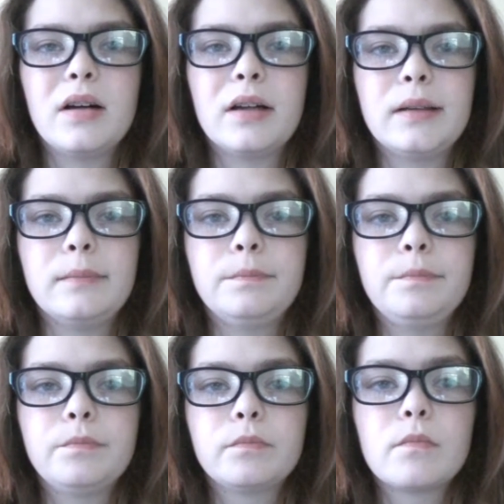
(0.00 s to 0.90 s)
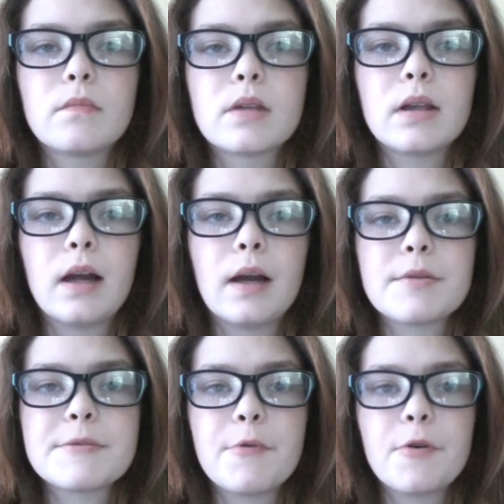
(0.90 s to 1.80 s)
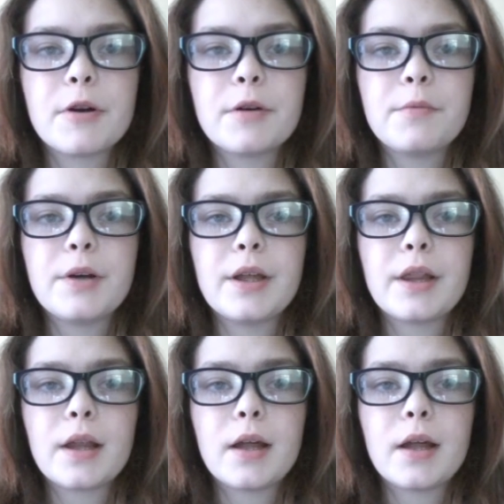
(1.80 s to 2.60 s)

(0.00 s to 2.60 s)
I was born with